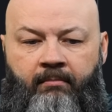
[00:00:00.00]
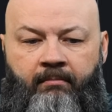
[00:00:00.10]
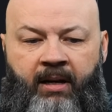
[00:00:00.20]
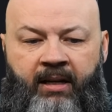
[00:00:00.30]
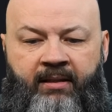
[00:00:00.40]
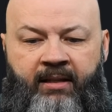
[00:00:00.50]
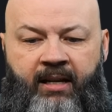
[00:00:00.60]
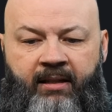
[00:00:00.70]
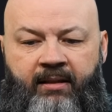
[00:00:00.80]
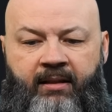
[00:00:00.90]
Makes
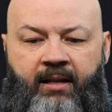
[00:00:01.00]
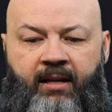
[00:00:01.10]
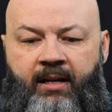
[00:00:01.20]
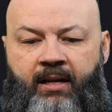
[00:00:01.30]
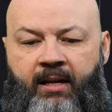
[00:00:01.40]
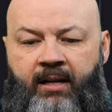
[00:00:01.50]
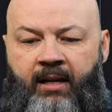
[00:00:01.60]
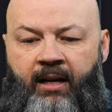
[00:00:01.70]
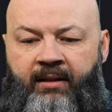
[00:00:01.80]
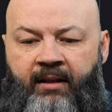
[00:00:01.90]
sense.
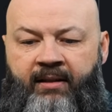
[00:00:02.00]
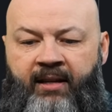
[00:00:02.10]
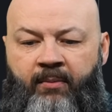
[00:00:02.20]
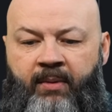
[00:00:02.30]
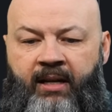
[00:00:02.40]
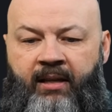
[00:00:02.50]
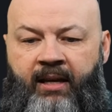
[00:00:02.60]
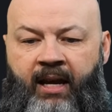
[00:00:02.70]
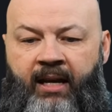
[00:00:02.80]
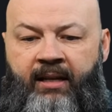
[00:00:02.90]
Now it's going to tell me
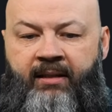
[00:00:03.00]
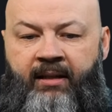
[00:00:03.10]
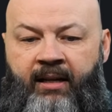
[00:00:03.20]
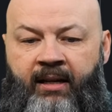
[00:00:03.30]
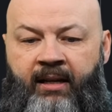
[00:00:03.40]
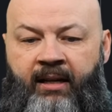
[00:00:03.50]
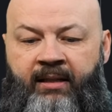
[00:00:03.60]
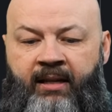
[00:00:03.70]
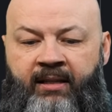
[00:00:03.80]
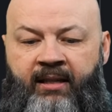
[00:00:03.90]
that uh, it
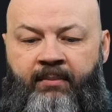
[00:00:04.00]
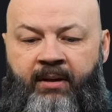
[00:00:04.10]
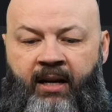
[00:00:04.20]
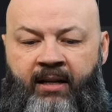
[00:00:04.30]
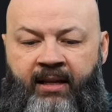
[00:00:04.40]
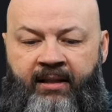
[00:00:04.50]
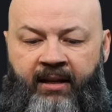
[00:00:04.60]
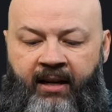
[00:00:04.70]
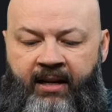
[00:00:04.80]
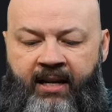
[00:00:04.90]
doesn't because that's an
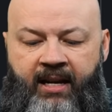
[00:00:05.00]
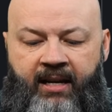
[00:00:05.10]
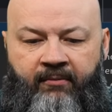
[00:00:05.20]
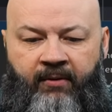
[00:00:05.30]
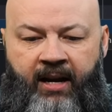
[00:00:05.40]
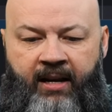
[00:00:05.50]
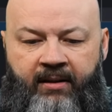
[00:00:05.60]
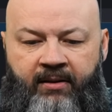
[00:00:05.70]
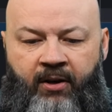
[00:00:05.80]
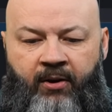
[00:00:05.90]
init, right?
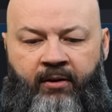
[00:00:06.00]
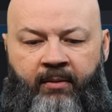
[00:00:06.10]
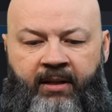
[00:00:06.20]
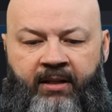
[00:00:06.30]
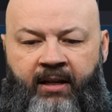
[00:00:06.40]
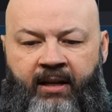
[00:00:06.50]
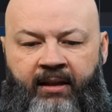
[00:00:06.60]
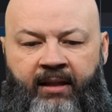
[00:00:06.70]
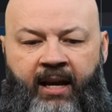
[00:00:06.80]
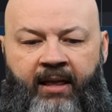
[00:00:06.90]
So let me just
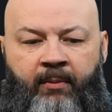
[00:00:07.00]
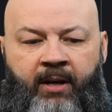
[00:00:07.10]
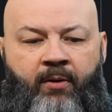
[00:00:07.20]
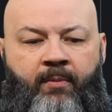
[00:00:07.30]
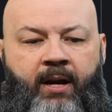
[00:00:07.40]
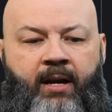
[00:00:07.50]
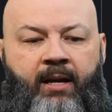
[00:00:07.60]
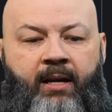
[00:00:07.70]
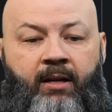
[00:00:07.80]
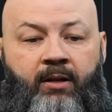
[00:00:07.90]
init that. There we go.
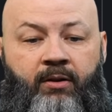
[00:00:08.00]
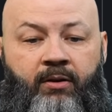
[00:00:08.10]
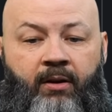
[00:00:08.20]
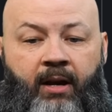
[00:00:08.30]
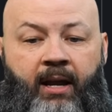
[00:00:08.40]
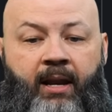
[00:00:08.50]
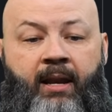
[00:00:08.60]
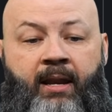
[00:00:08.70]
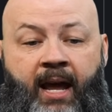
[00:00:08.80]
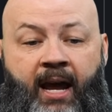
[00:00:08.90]

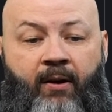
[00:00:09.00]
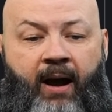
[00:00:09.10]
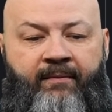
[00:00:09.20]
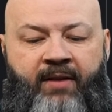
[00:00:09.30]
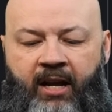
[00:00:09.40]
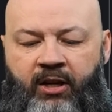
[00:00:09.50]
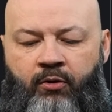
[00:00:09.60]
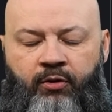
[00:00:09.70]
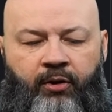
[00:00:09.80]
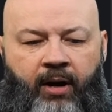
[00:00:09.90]
Now I've got user.